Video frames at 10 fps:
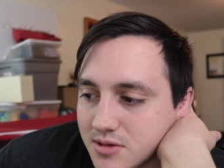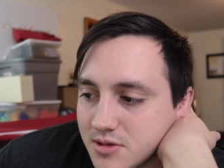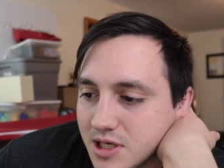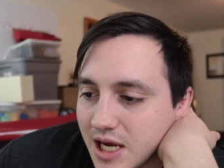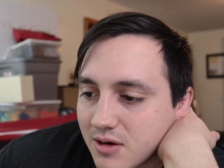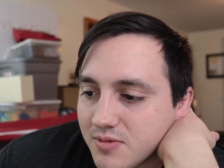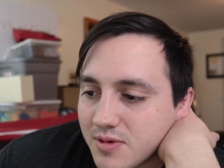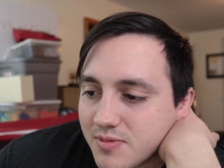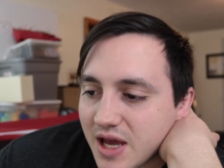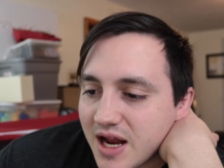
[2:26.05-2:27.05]
Today will
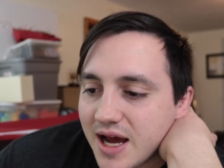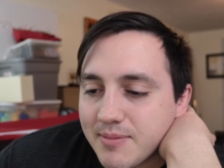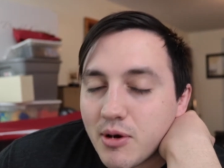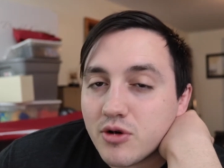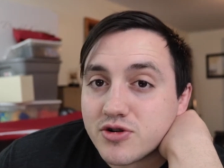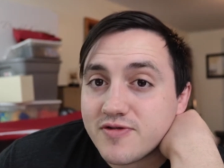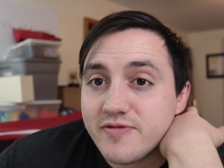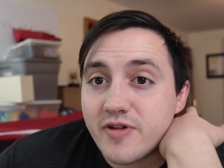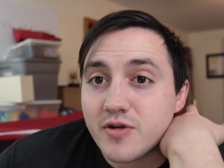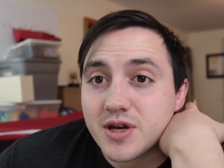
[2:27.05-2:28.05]
be kind of hypertrophy
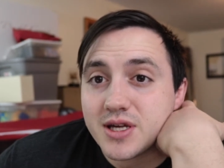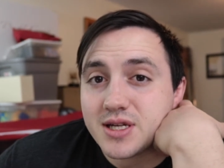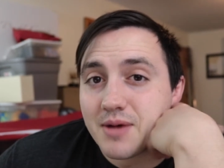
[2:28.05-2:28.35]
focused.